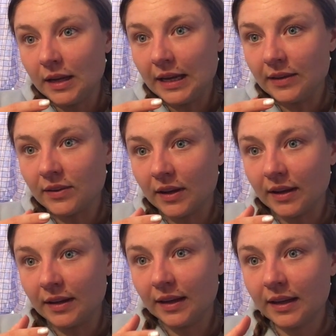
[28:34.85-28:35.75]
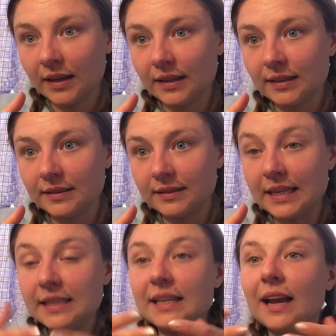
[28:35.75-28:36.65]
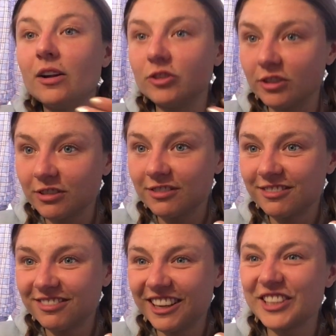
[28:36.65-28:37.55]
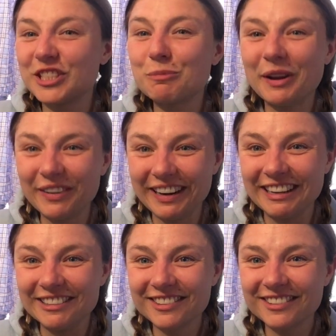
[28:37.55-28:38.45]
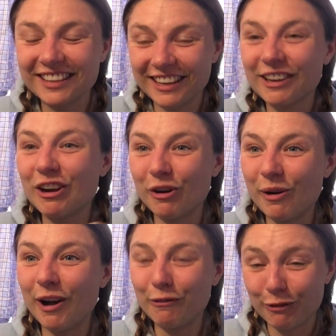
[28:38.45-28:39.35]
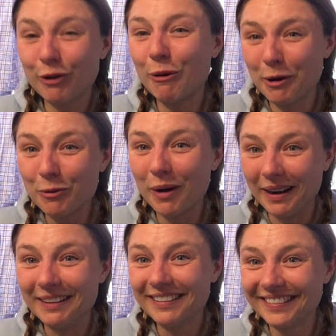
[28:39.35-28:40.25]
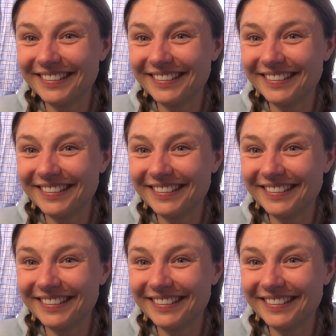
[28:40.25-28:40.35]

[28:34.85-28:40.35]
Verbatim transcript: is a detailed experience that could go on for quite a while.